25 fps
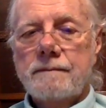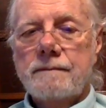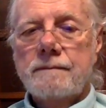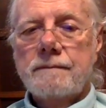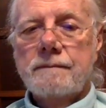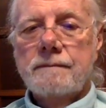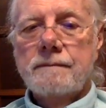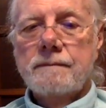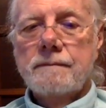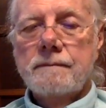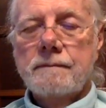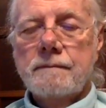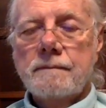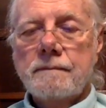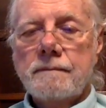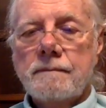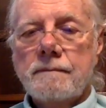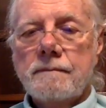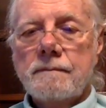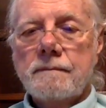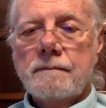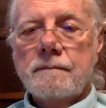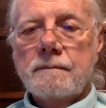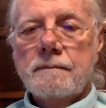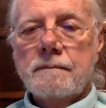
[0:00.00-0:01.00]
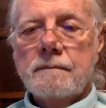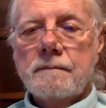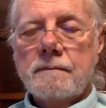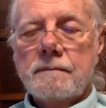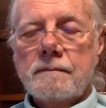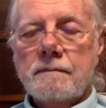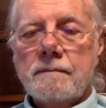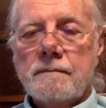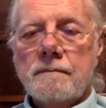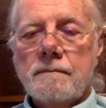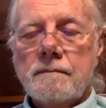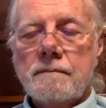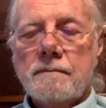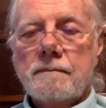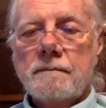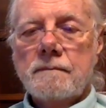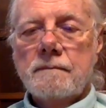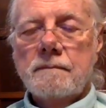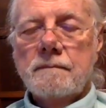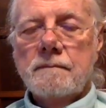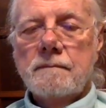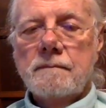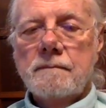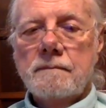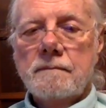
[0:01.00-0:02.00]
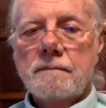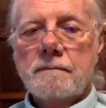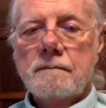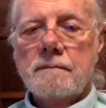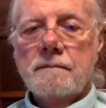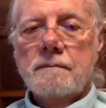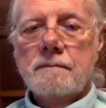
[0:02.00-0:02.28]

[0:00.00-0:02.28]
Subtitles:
(silent)